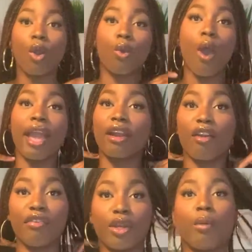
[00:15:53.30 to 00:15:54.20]
quite
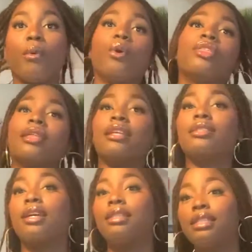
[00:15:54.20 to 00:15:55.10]
covered up, all things
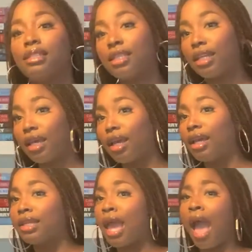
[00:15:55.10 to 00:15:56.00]

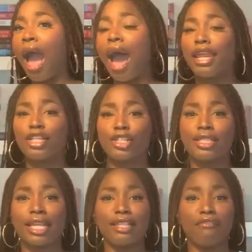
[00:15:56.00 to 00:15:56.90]
considered, and I just
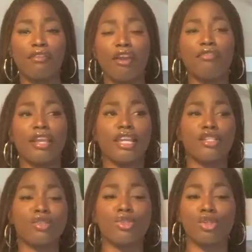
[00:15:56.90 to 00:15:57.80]
think the fit of it is
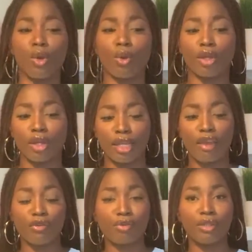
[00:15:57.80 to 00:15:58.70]
so good. I
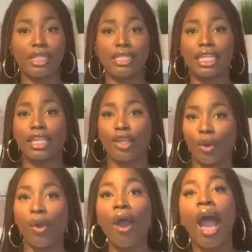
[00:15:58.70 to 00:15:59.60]
feel really
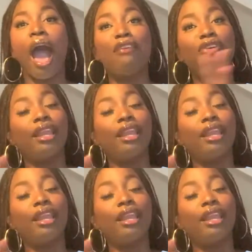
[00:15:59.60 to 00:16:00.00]
secure. I feel